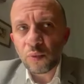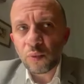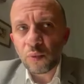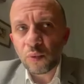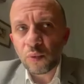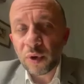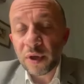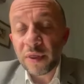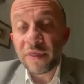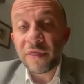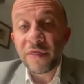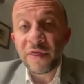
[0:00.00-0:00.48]

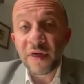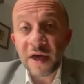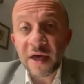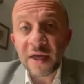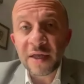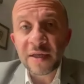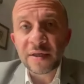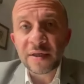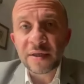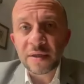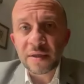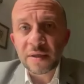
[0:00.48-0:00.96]

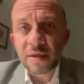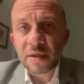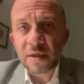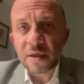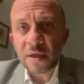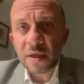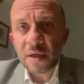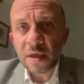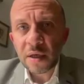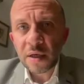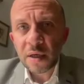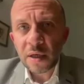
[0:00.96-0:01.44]
within
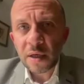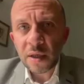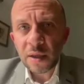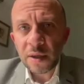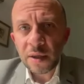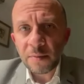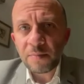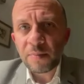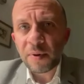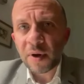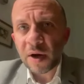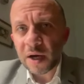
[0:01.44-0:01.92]

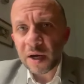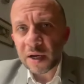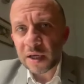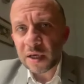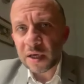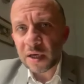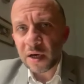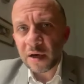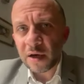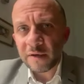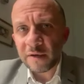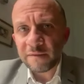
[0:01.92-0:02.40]
the
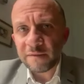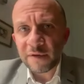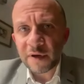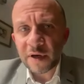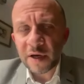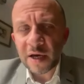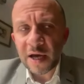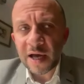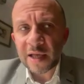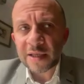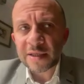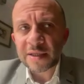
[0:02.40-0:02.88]
party of
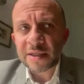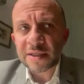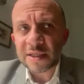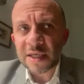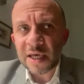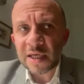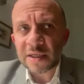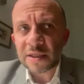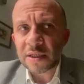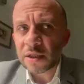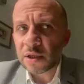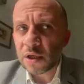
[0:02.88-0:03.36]
Gantz,
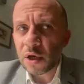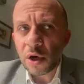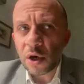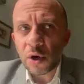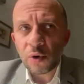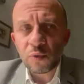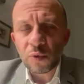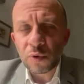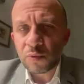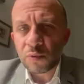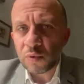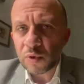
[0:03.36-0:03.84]
says, no,
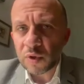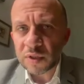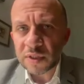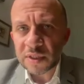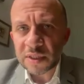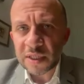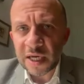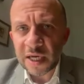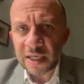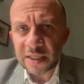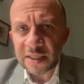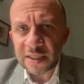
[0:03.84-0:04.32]
we will
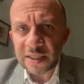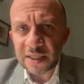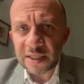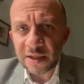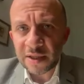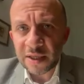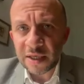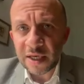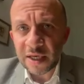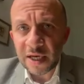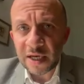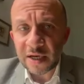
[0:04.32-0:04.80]
stand
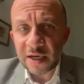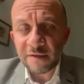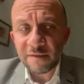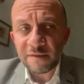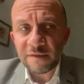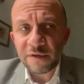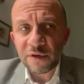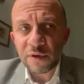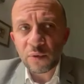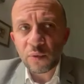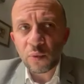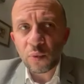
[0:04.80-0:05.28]
till the end
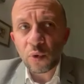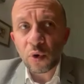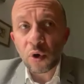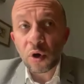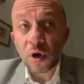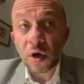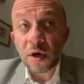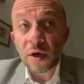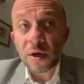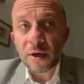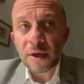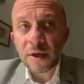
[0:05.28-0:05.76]
of the
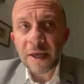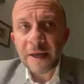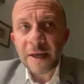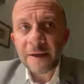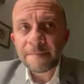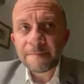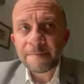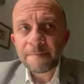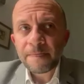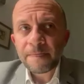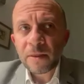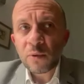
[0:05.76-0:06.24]
war,
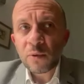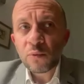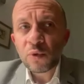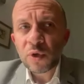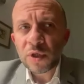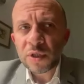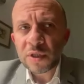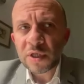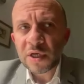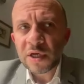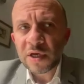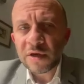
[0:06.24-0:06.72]

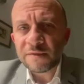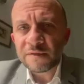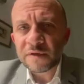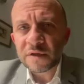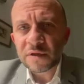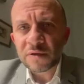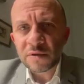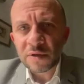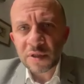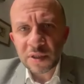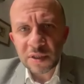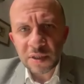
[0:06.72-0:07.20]
which gives
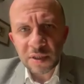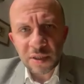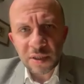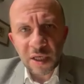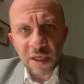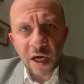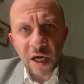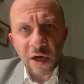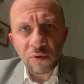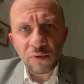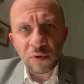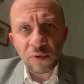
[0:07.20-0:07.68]
to
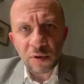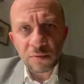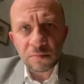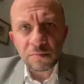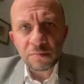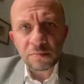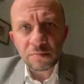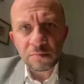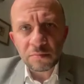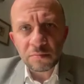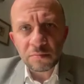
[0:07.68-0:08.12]
Netanyahu,